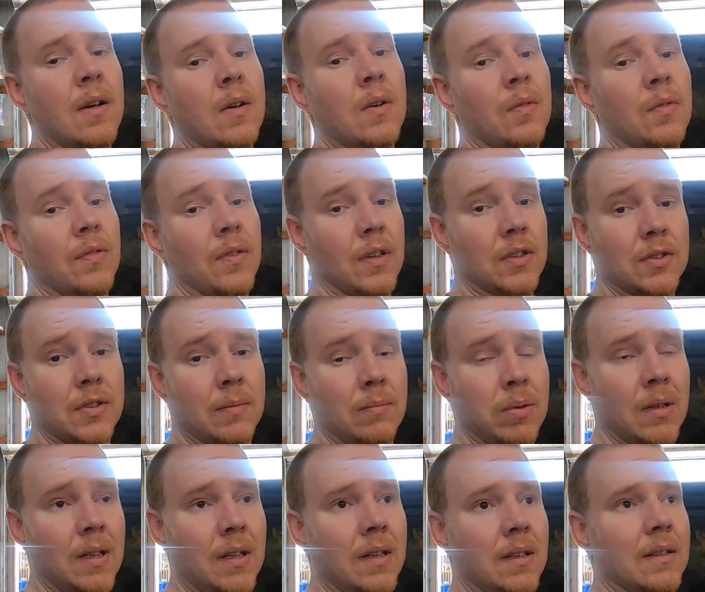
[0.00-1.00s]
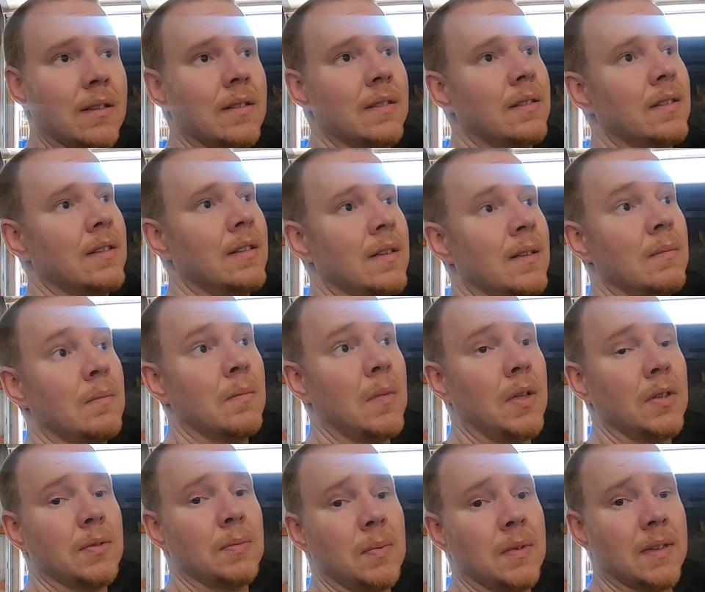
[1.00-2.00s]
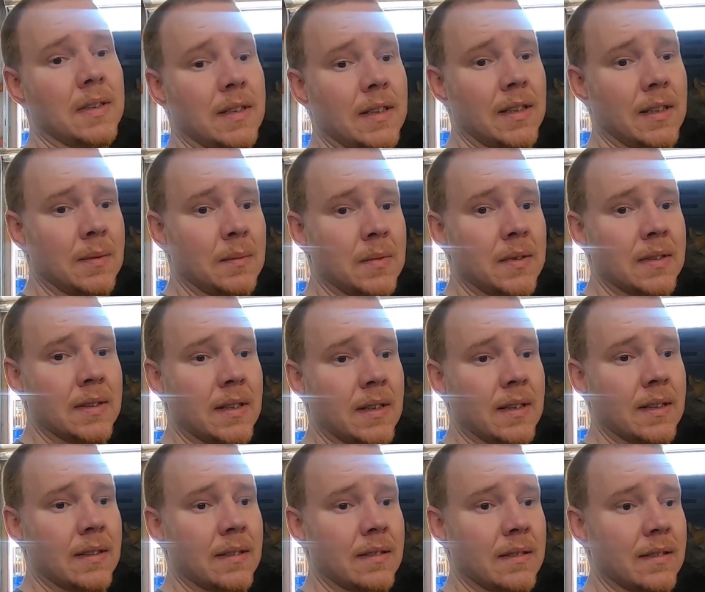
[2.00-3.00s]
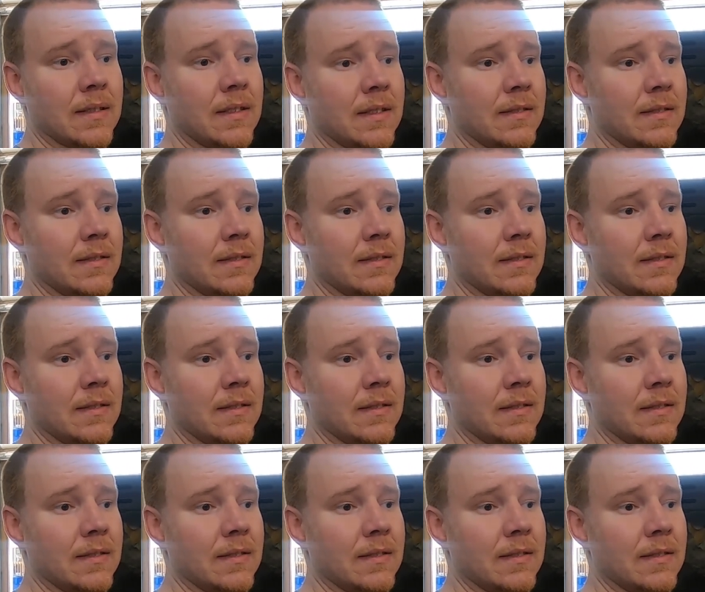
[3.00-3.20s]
flushed the block multiple times, and